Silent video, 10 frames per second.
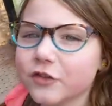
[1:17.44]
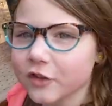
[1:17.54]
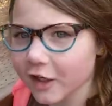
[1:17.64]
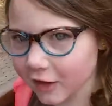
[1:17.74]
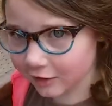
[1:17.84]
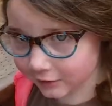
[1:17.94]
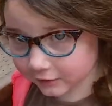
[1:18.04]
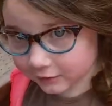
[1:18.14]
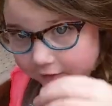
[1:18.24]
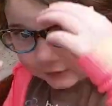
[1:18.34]
chalk.
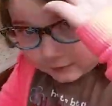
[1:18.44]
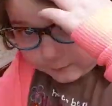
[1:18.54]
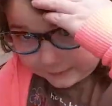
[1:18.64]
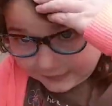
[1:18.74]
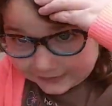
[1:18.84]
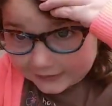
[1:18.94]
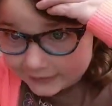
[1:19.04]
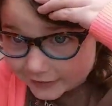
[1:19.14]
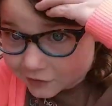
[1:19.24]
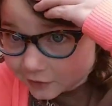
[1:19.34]

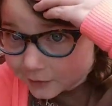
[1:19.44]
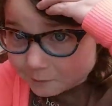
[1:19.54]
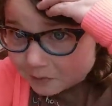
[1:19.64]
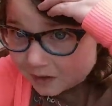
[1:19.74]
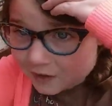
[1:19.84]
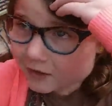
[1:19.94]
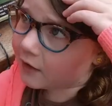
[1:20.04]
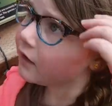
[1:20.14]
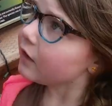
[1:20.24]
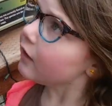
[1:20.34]
Maddie actually
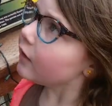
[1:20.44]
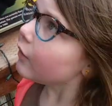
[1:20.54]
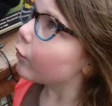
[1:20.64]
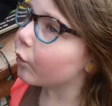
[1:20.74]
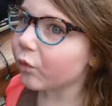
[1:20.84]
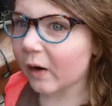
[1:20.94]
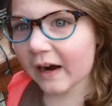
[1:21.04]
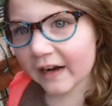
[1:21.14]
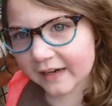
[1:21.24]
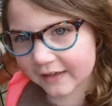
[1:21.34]
put white.